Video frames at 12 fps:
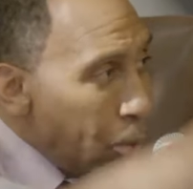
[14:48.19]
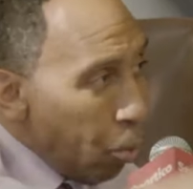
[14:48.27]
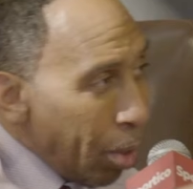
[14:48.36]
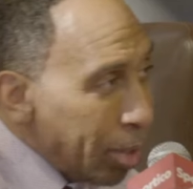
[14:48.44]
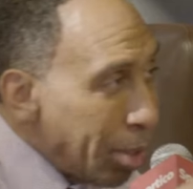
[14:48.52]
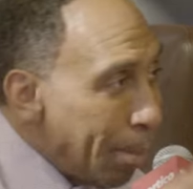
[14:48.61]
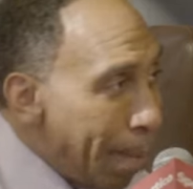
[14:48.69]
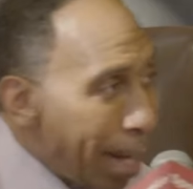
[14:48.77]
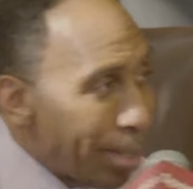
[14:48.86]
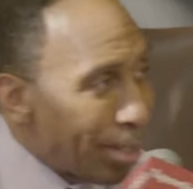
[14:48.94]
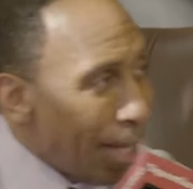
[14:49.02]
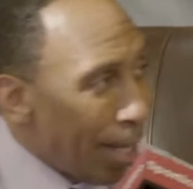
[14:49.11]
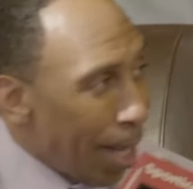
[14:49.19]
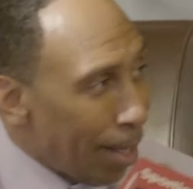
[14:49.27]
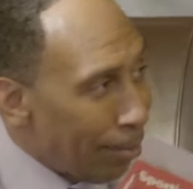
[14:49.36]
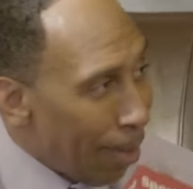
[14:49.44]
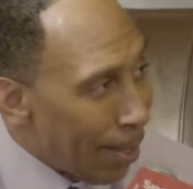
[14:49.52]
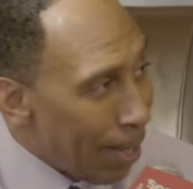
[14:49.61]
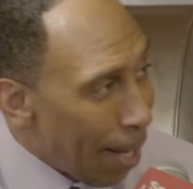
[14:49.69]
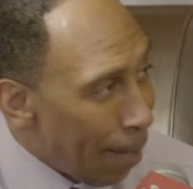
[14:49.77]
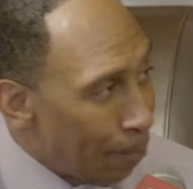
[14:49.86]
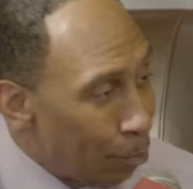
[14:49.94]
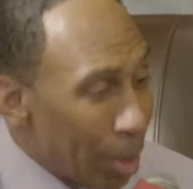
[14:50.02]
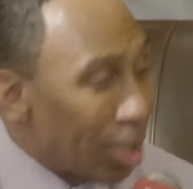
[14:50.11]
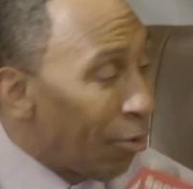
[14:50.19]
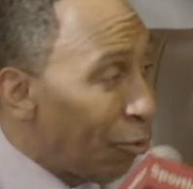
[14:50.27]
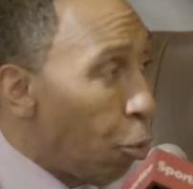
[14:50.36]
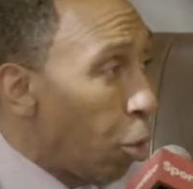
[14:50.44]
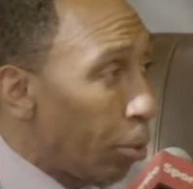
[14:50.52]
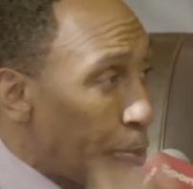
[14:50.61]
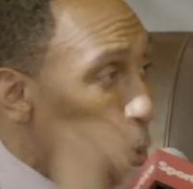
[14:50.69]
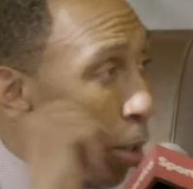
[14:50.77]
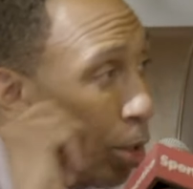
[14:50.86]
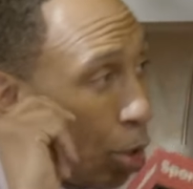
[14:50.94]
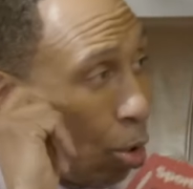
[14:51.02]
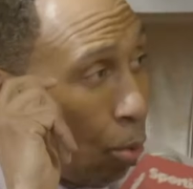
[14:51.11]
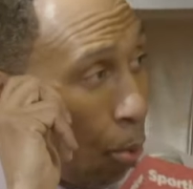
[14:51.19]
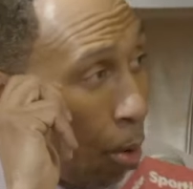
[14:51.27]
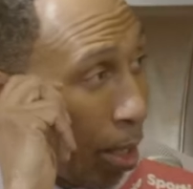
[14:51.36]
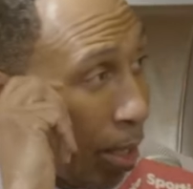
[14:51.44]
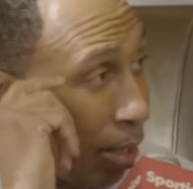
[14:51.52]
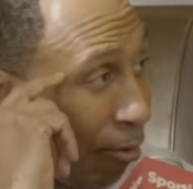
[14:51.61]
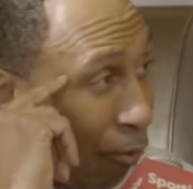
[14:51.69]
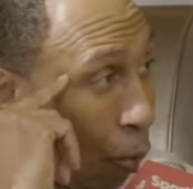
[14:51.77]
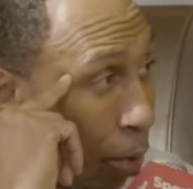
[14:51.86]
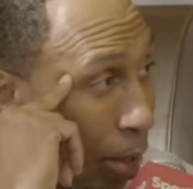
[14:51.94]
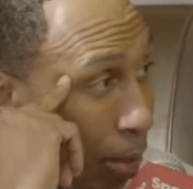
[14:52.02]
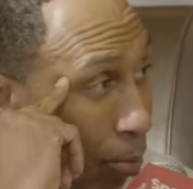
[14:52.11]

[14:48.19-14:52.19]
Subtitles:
Where's your mindset at right now? Mr. 4.21 in the 40.